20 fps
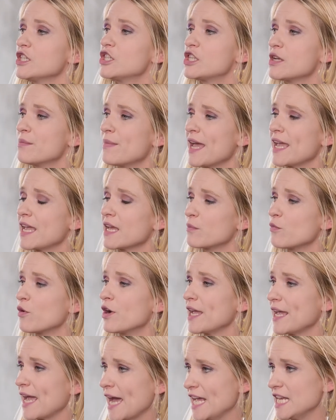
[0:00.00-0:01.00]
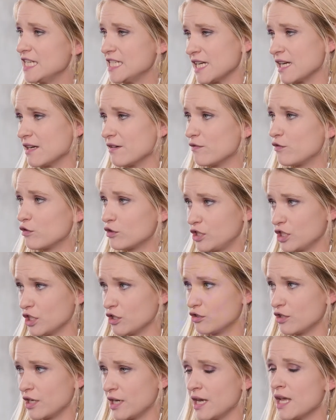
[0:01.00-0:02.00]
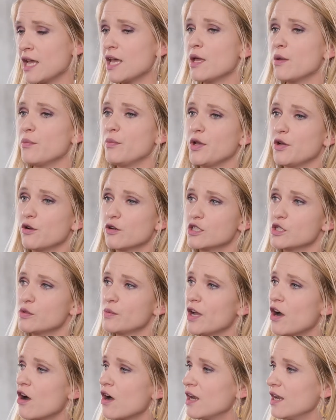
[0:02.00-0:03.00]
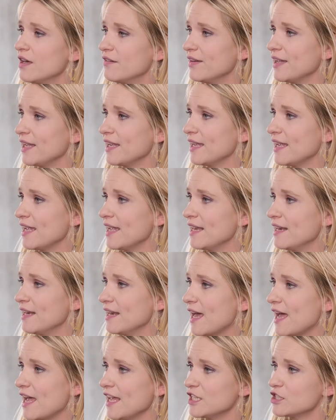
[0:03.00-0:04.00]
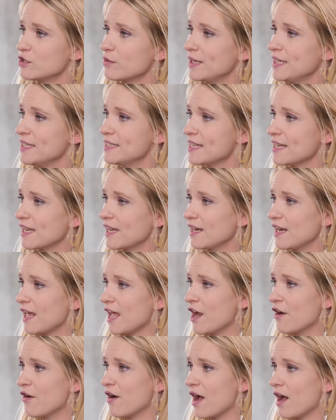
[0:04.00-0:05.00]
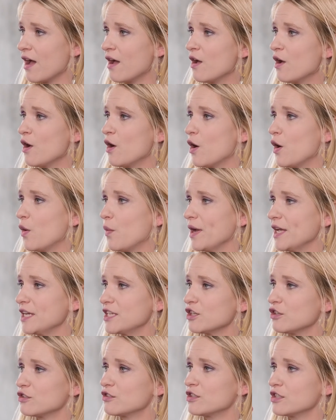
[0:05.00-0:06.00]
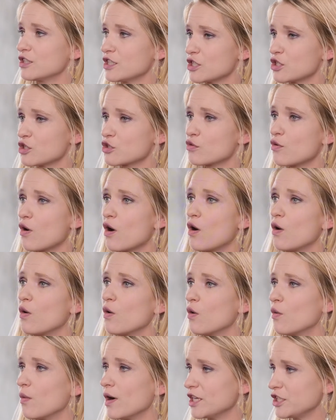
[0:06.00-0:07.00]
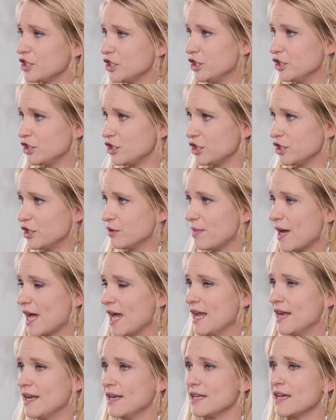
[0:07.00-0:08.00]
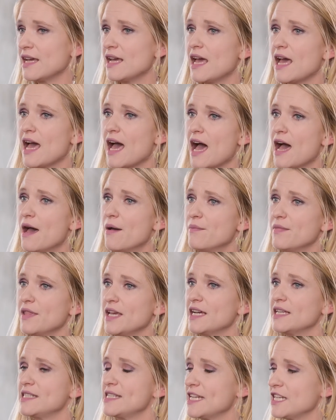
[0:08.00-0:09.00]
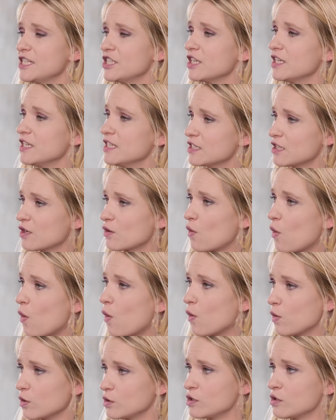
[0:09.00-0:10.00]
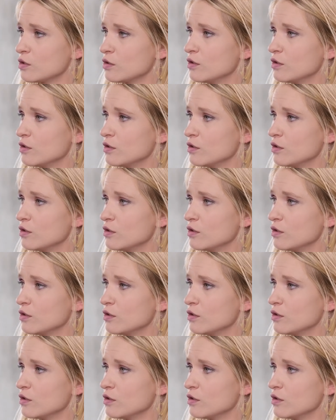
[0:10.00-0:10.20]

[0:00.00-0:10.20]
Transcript: to make it more engaging for children, because we are living in a 20-second era where children just scroll or watch YouTube and their attention isn't caught.